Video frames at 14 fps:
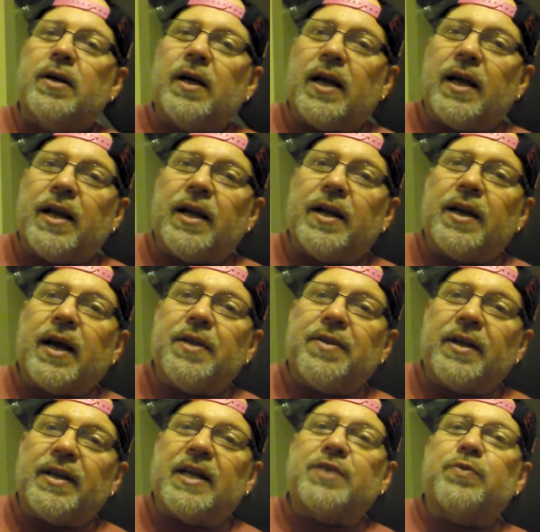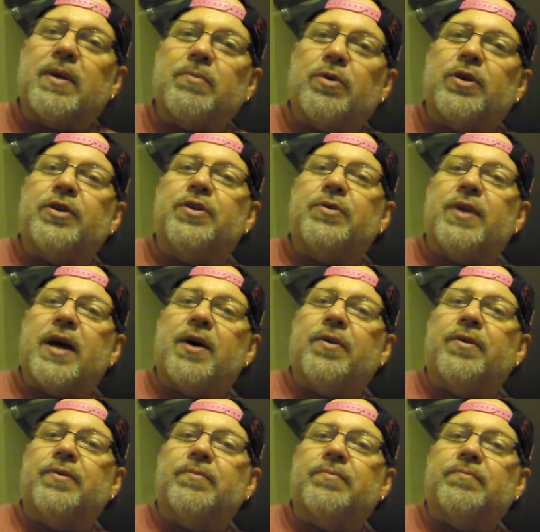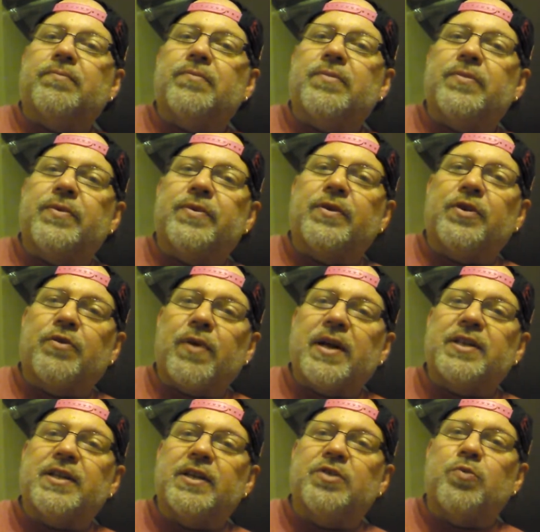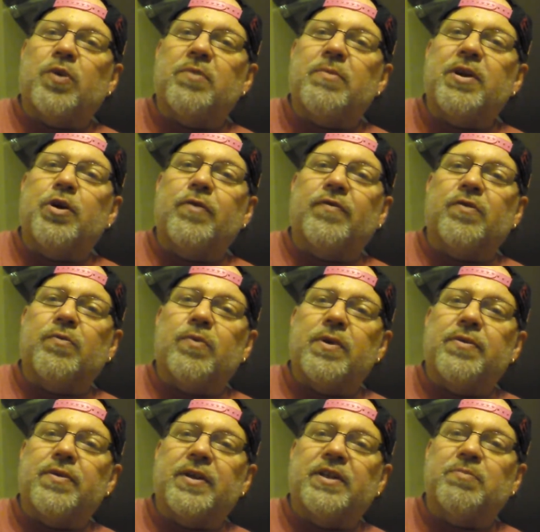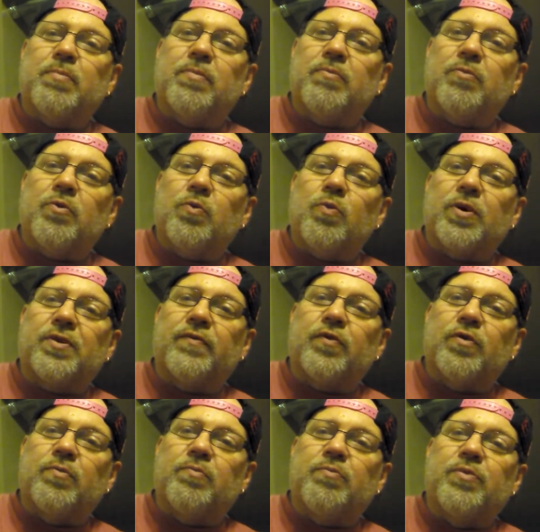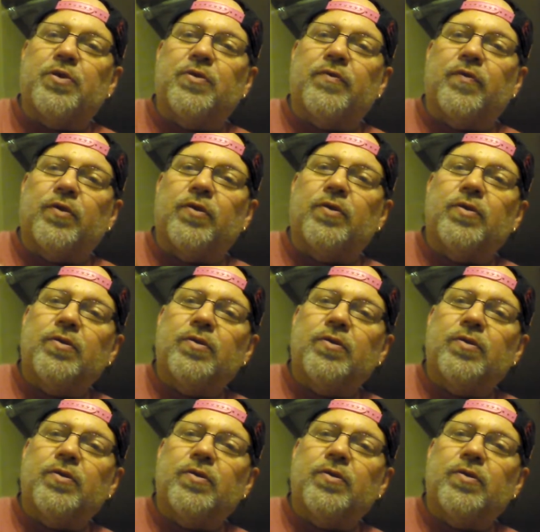And I think that's what I'm going to do now. Grace has won me over with these wonderful, beautiful,